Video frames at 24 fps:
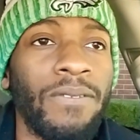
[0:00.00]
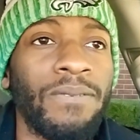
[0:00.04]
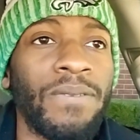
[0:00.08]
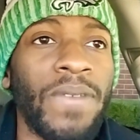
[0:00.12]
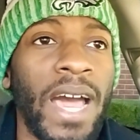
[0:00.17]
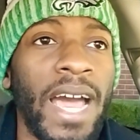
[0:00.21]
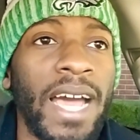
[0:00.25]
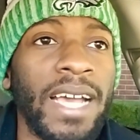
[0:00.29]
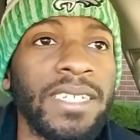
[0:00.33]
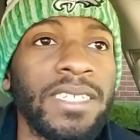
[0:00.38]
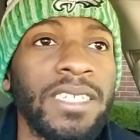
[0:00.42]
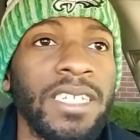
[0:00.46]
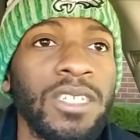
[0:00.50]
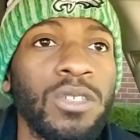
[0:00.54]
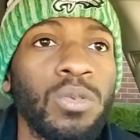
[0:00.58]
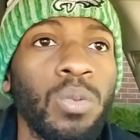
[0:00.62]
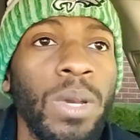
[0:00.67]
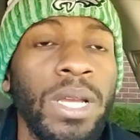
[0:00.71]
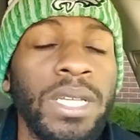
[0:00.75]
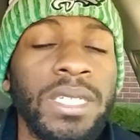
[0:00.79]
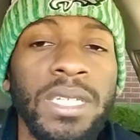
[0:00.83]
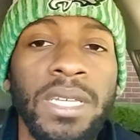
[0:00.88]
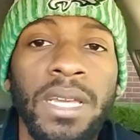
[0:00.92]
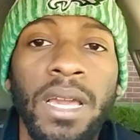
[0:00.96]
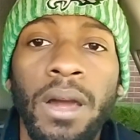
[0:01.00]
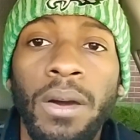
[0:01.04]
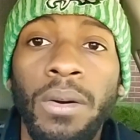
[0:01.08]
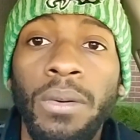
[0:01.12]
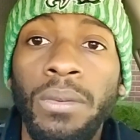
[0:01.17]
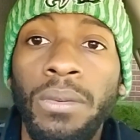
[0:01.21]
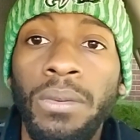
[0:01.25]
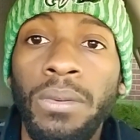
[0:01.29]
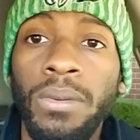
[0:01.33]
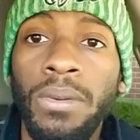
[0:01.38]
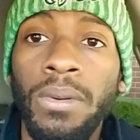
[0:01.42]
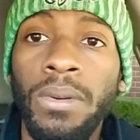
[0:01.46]
5-6 weeks ago
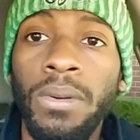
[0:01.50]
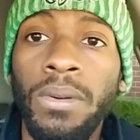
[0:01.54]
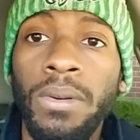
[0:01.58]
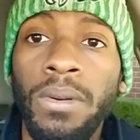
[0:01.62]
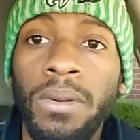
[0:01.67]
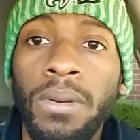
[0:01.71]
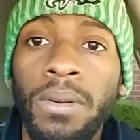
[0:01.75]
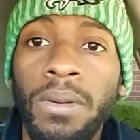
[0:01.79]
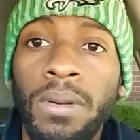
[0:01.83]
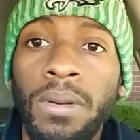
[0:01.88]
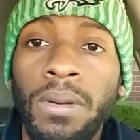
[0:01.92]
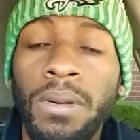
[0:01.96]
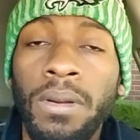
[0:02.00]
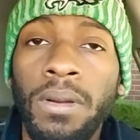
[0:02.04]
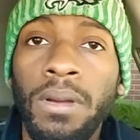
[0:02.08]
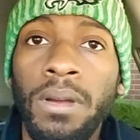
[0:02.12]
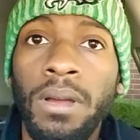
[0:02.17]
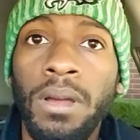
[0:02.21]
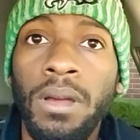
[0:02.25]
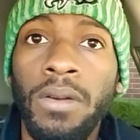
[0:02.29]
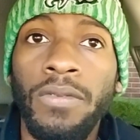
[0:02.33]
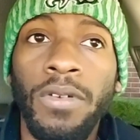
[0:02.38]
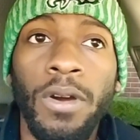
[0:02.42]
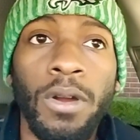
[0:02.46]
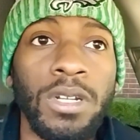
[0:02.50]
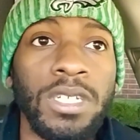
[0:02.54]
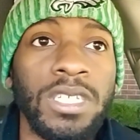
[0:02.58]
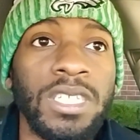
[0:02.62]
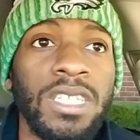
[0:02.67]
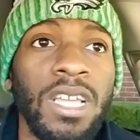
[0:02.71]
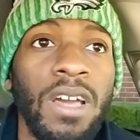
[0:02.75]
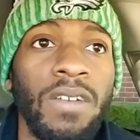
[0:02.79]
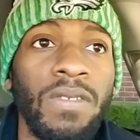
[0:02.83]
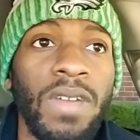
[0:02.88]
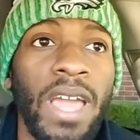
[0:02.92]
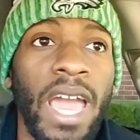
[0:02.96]
before this
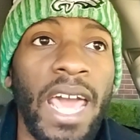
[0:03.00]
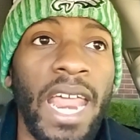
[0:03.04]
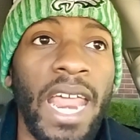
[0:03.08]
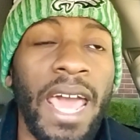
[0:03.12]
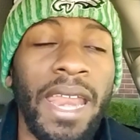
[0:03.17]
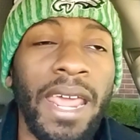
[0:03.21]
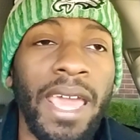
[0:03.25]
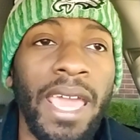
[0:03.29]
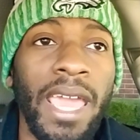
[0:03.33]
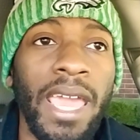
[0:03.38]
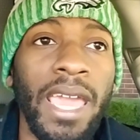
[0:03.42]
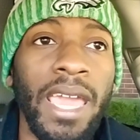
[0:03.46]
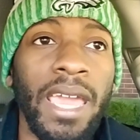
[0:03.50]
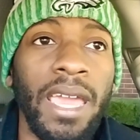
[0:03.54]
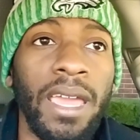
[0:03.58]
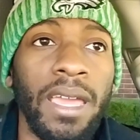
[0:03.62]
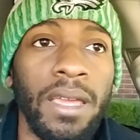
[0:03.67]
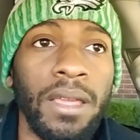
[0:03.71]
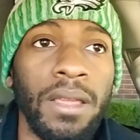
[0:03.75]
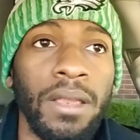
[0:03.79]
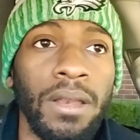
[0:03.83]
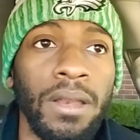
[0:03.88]
stuff got out of hand.